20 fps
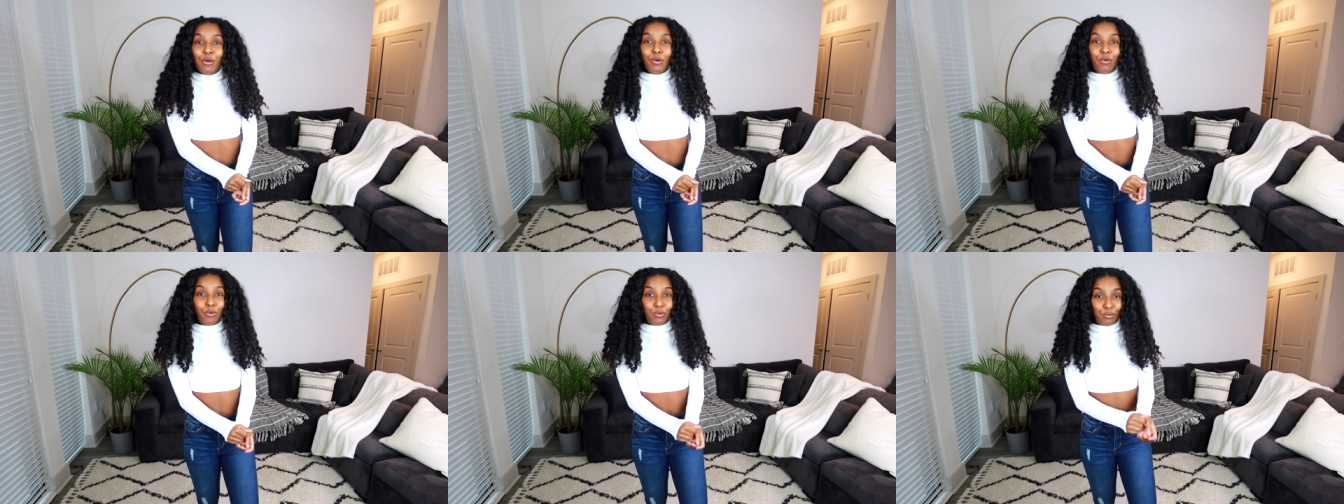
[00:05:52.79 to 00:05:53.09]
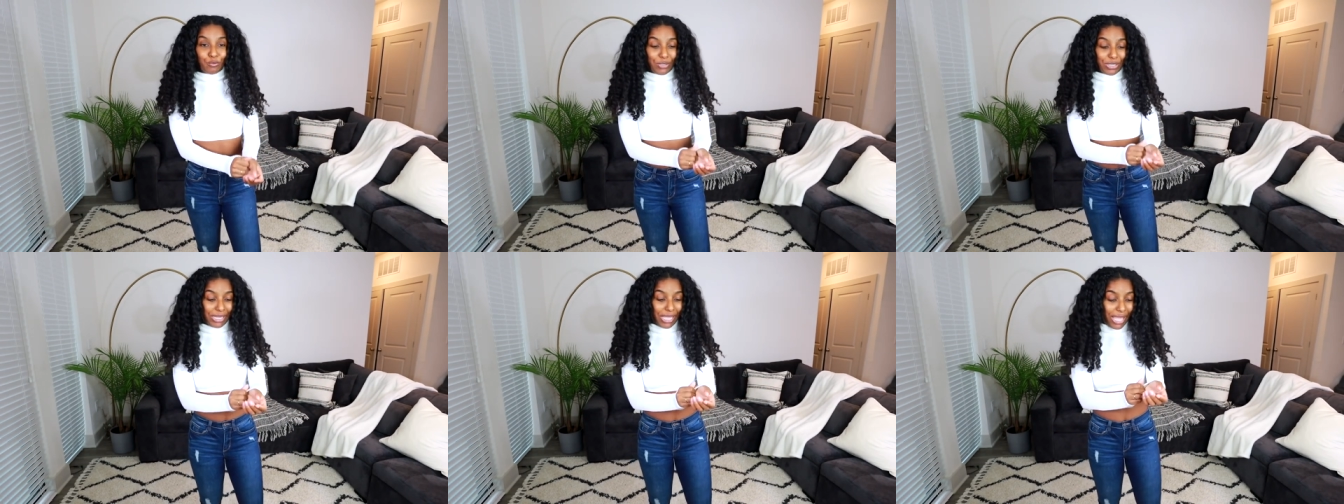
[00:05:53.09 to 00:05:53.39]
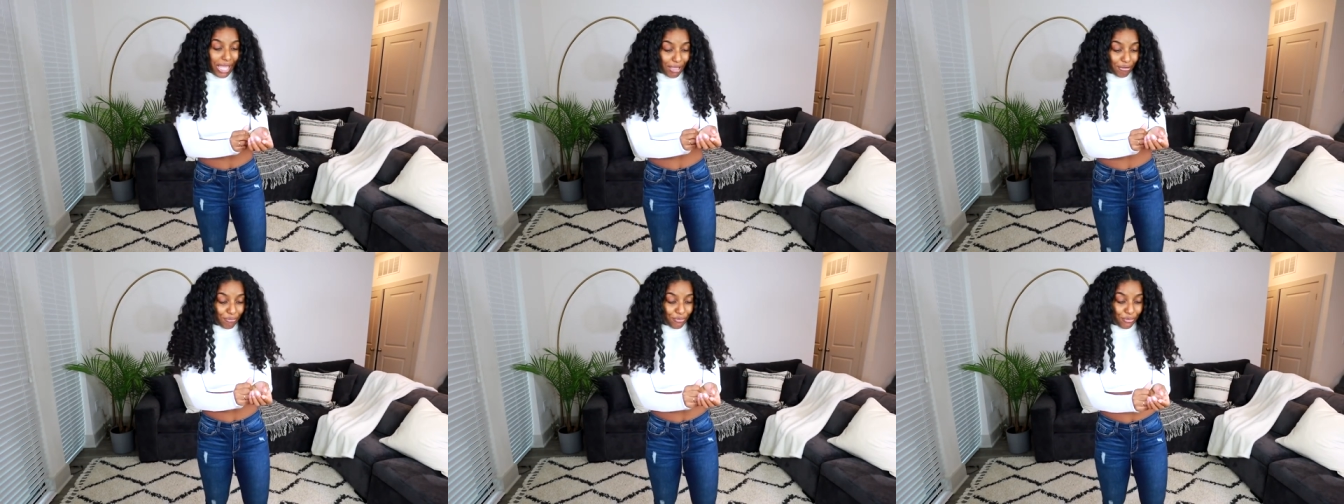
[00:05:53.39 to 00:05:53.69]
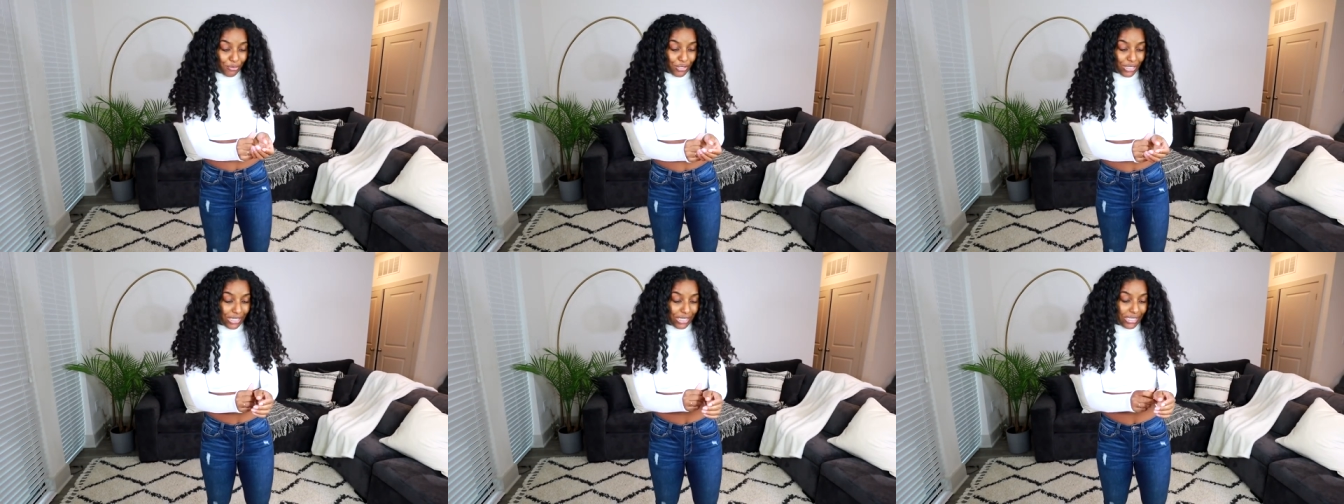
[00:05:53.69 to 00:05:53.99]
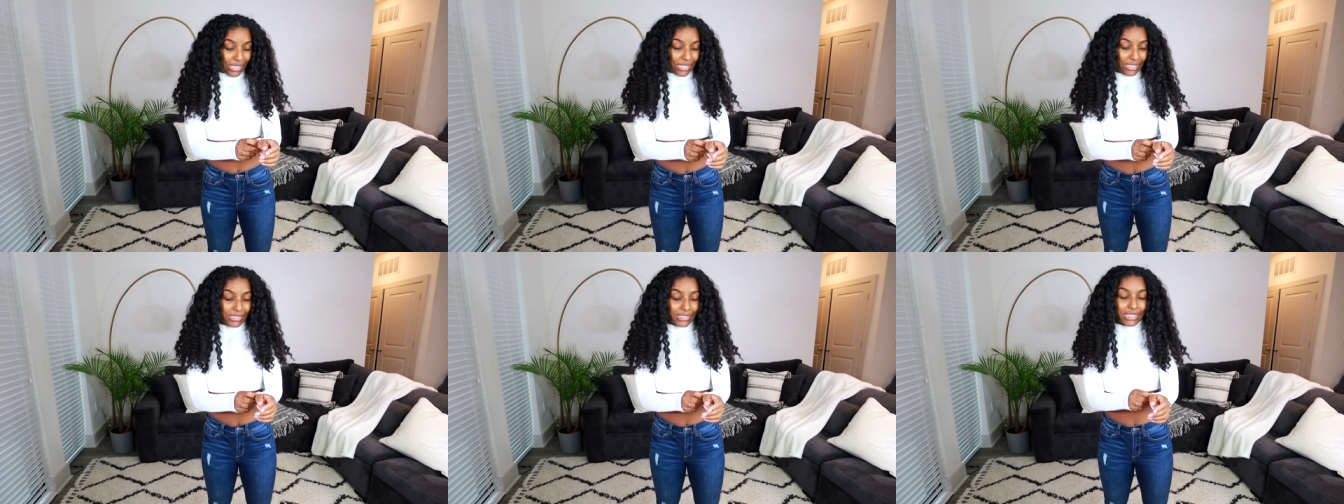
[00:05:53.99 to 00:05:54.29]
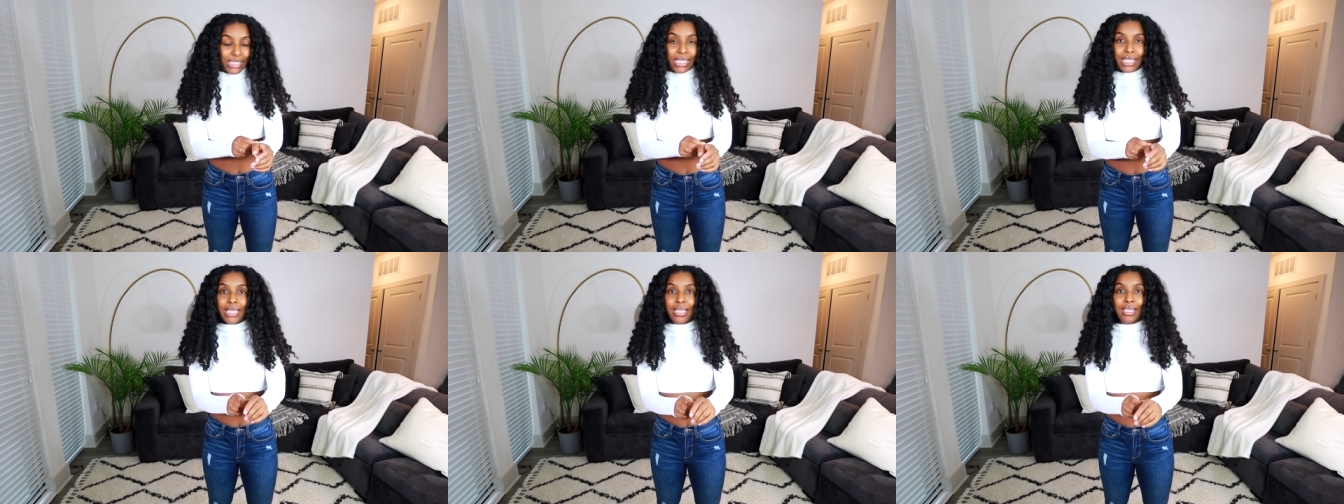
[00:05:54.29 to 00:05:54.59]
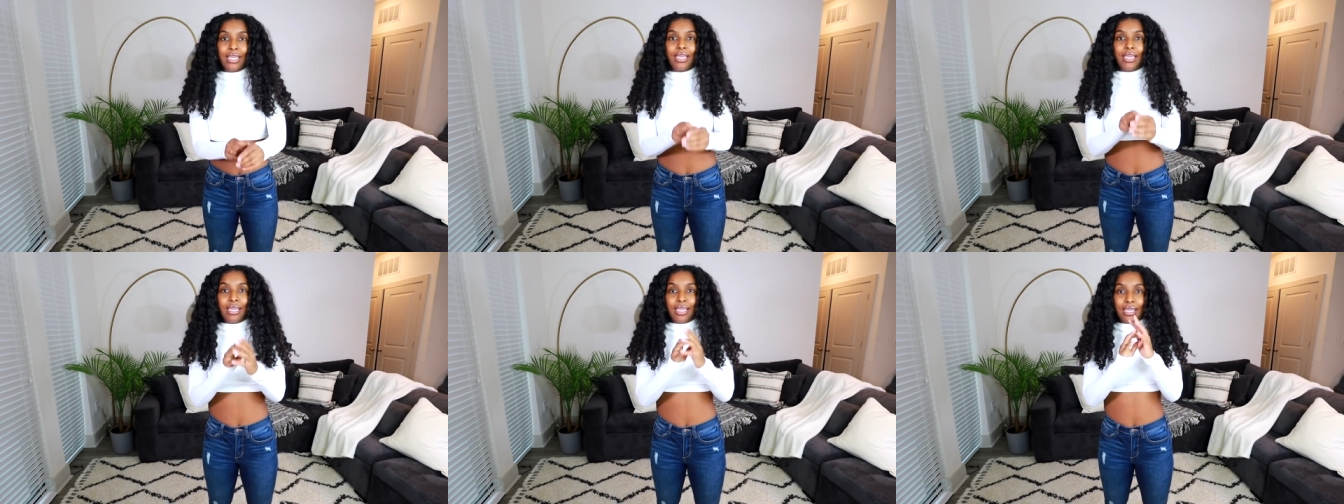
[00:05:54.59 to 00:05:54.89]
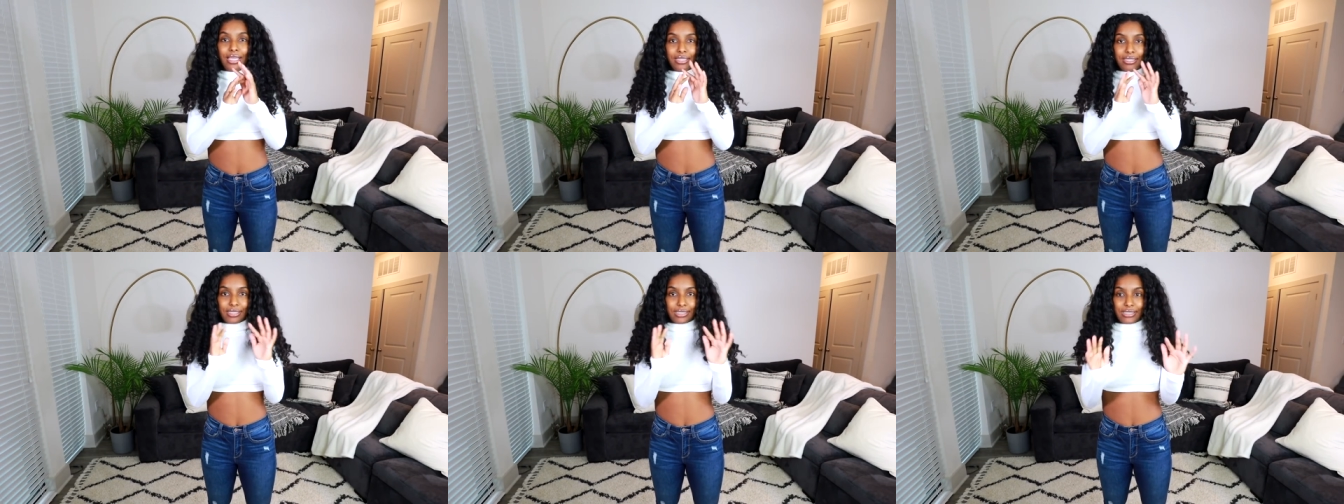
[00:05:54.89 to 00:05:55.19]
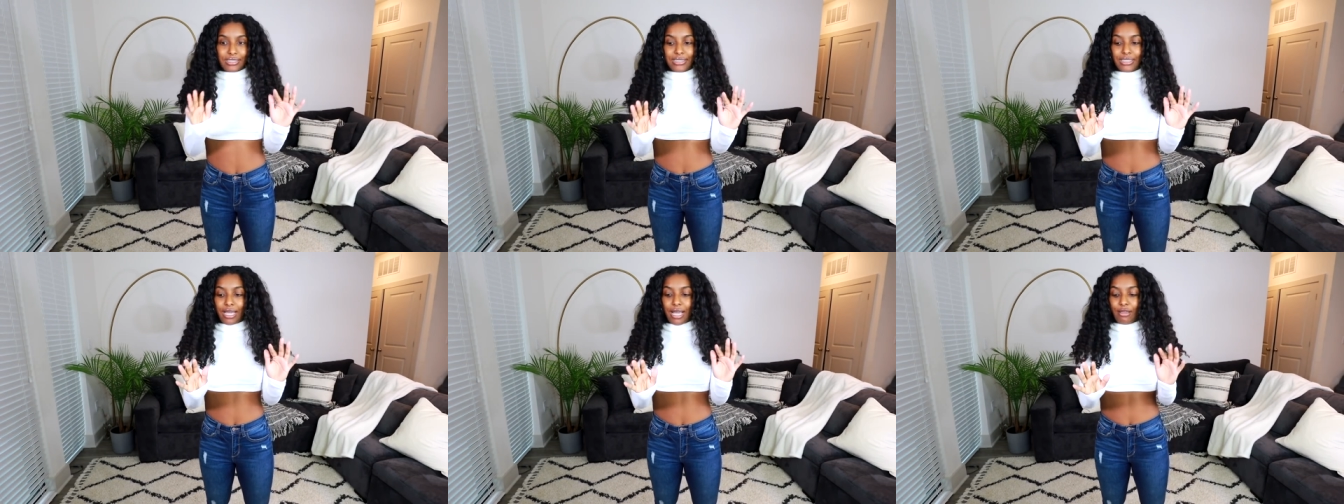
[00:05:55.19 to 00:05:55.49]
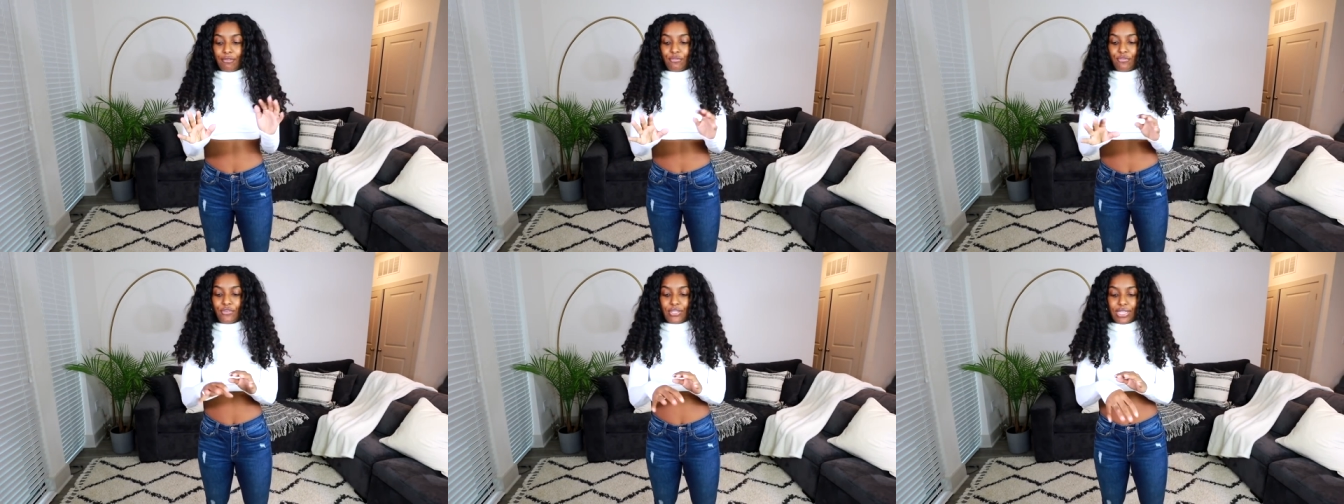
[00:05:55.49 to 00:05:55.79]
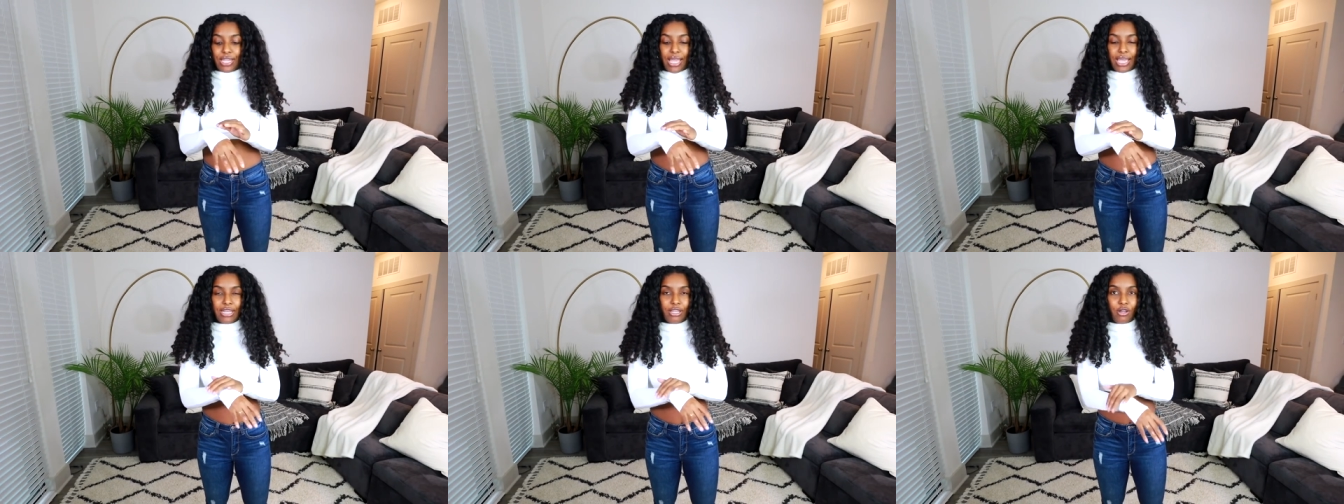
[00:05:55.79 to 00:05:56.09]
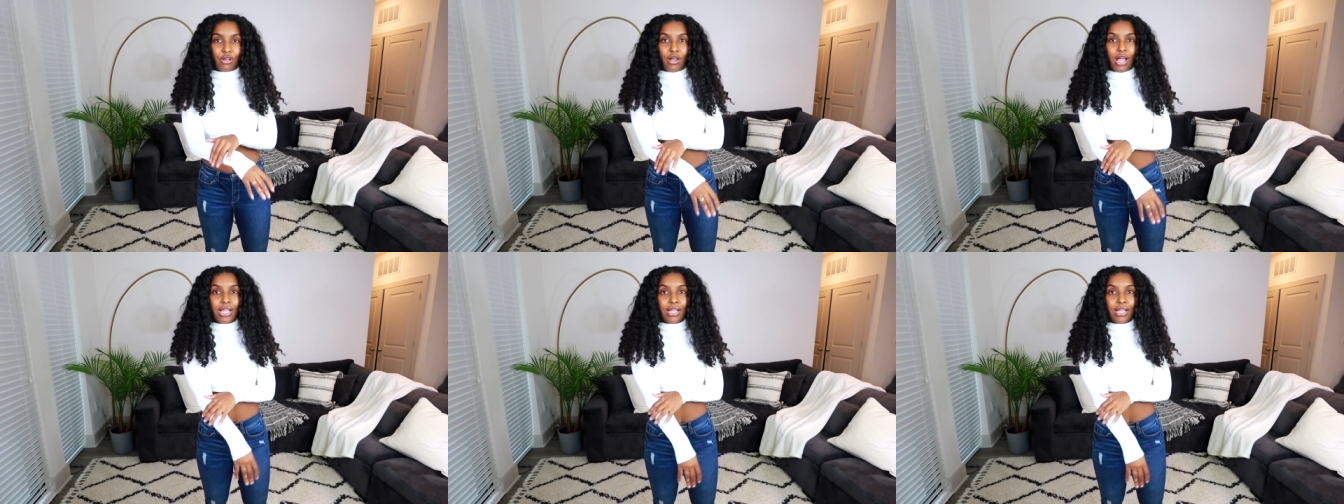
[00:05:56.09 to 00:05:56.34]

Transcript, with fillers: or whatever it is does not fit at all.